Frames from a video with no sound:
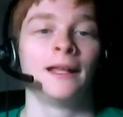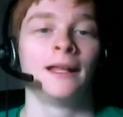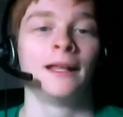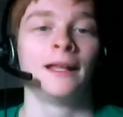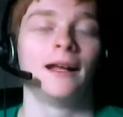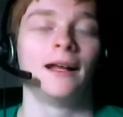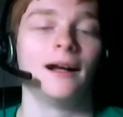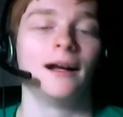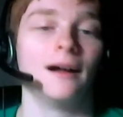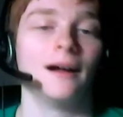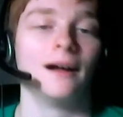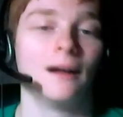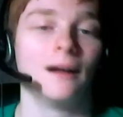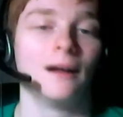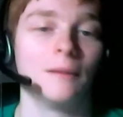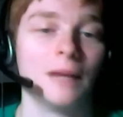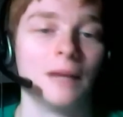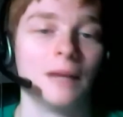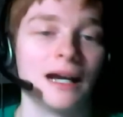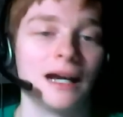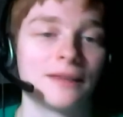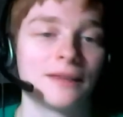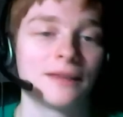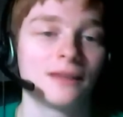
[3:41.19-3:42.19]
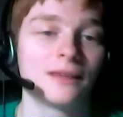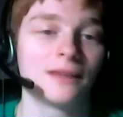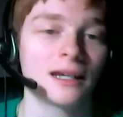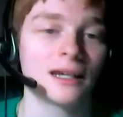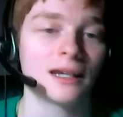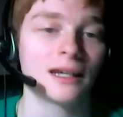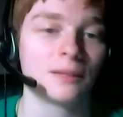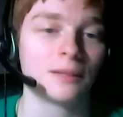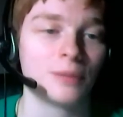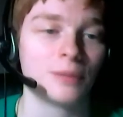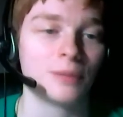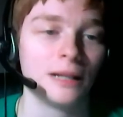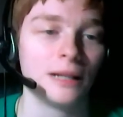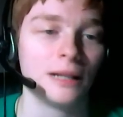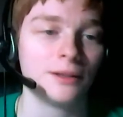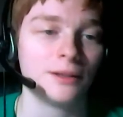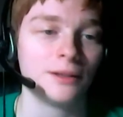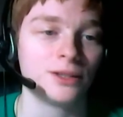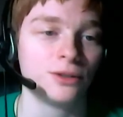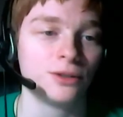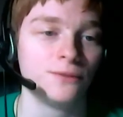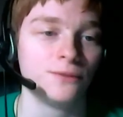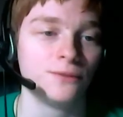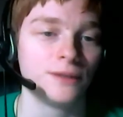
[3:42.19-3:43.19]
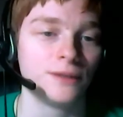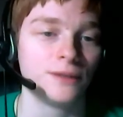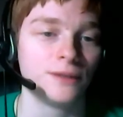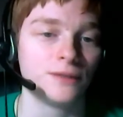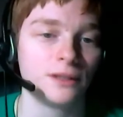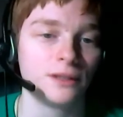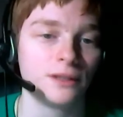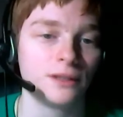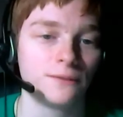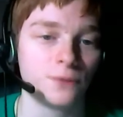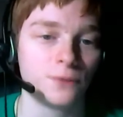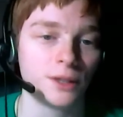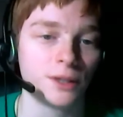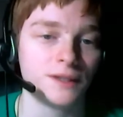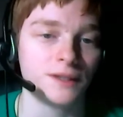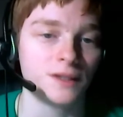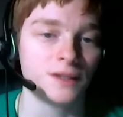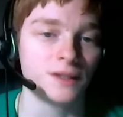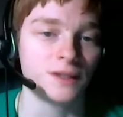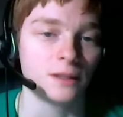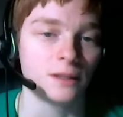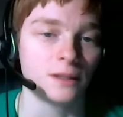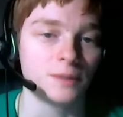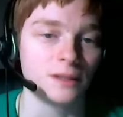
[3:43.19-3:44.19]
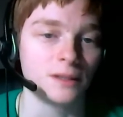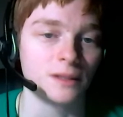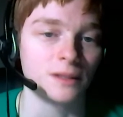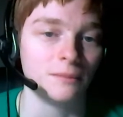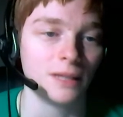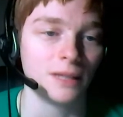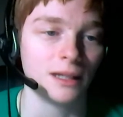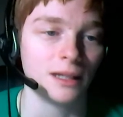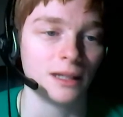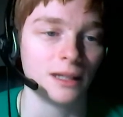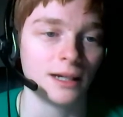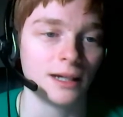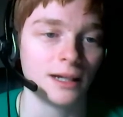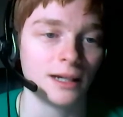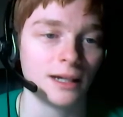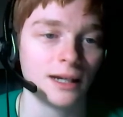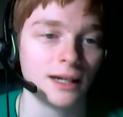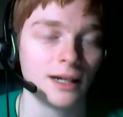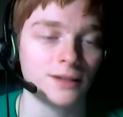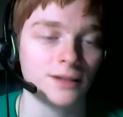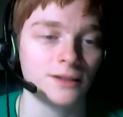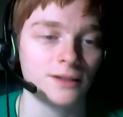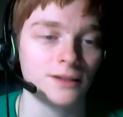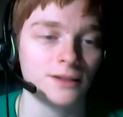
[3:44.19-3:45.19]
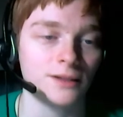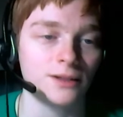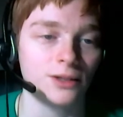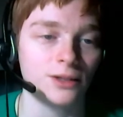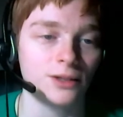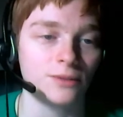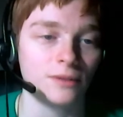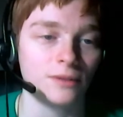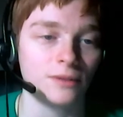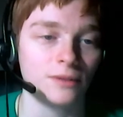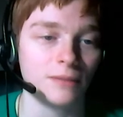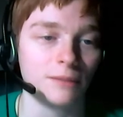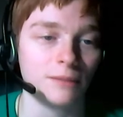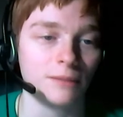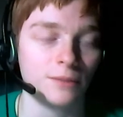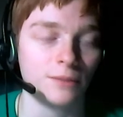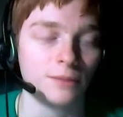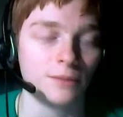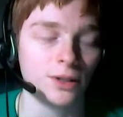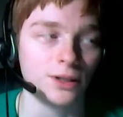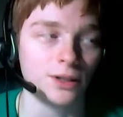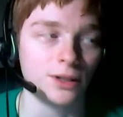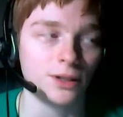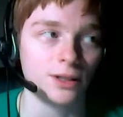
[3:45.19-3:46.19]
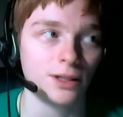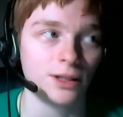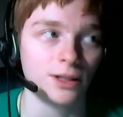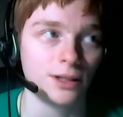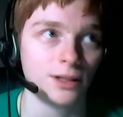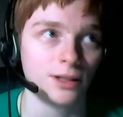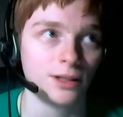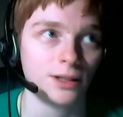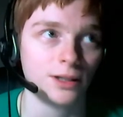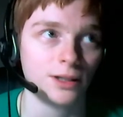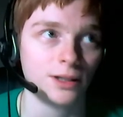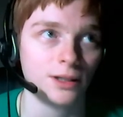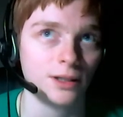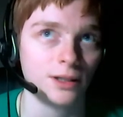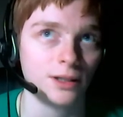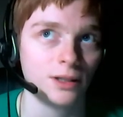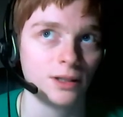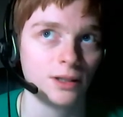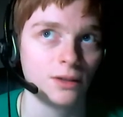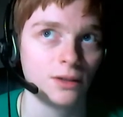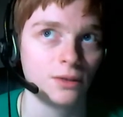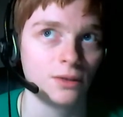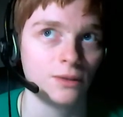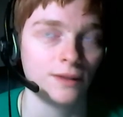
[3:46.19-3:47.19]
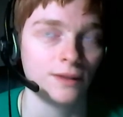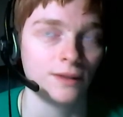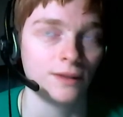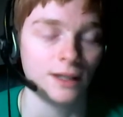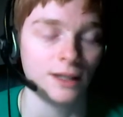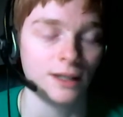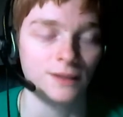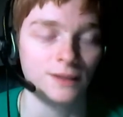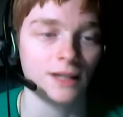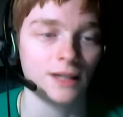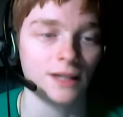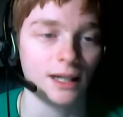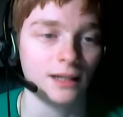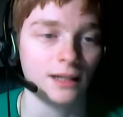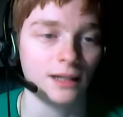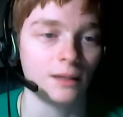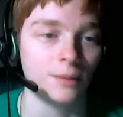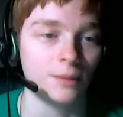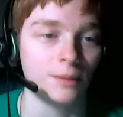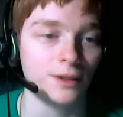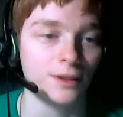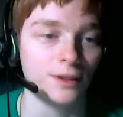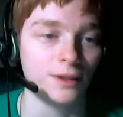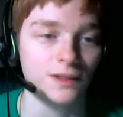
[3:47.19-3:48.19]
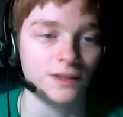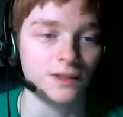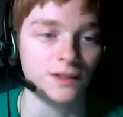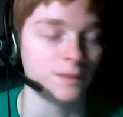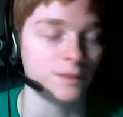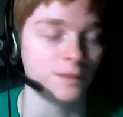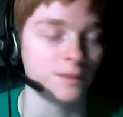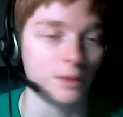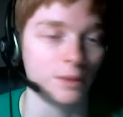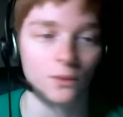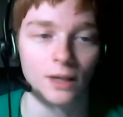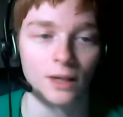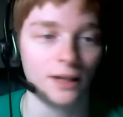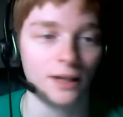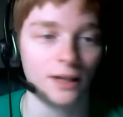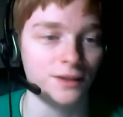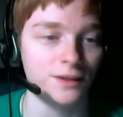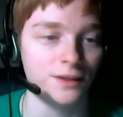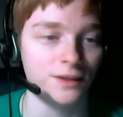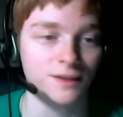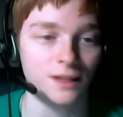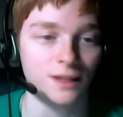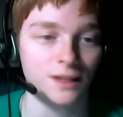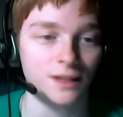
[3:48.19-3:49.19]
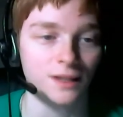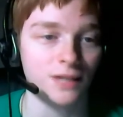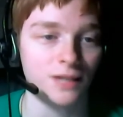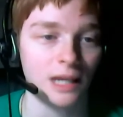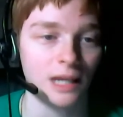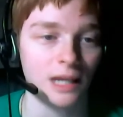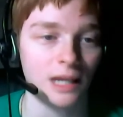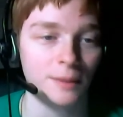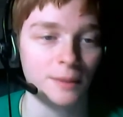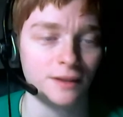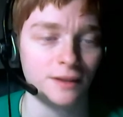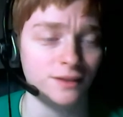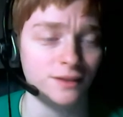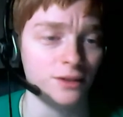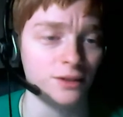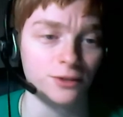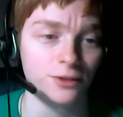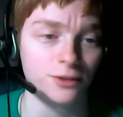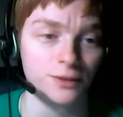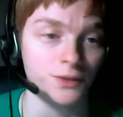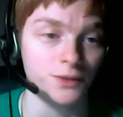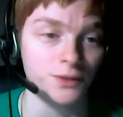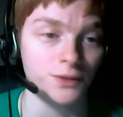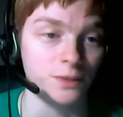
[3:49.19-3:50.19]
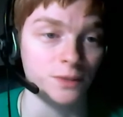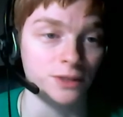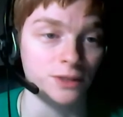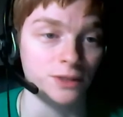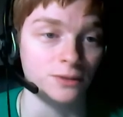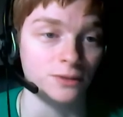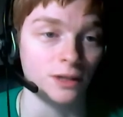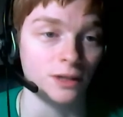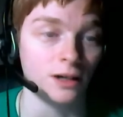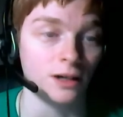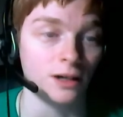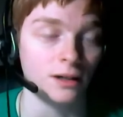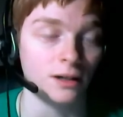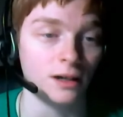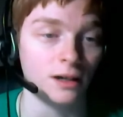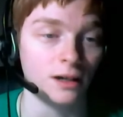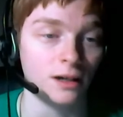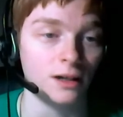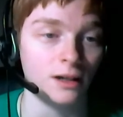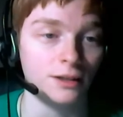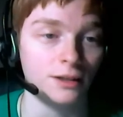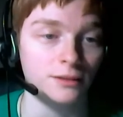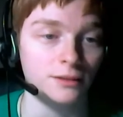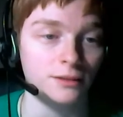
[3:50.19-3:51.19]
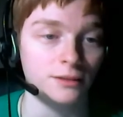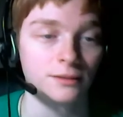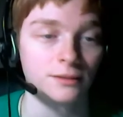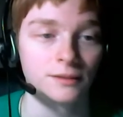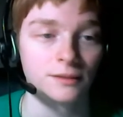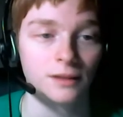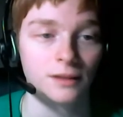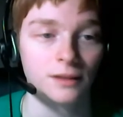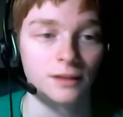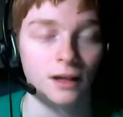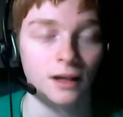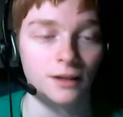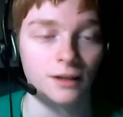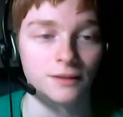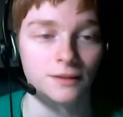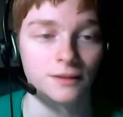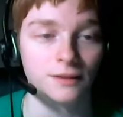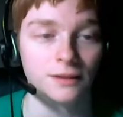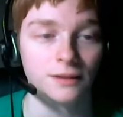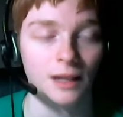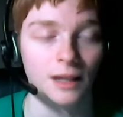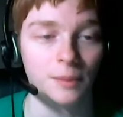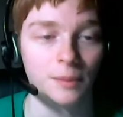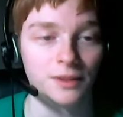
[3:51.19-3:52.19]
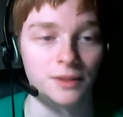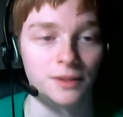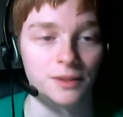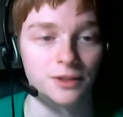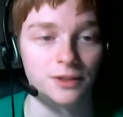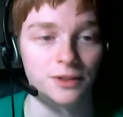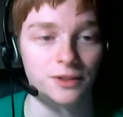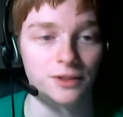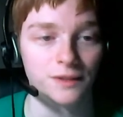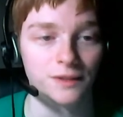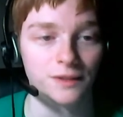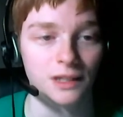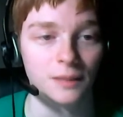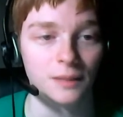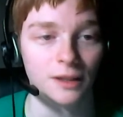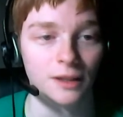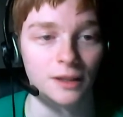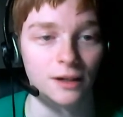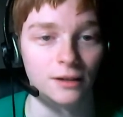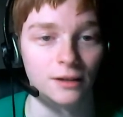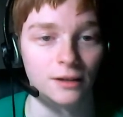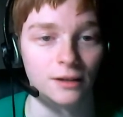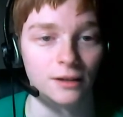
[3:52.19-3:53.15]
I think I can probably do 50 to 40 sit-ups in a minute. I honestly don't remember the exact number. It's been a while since I've timed it. These are drills we do in our competition team at our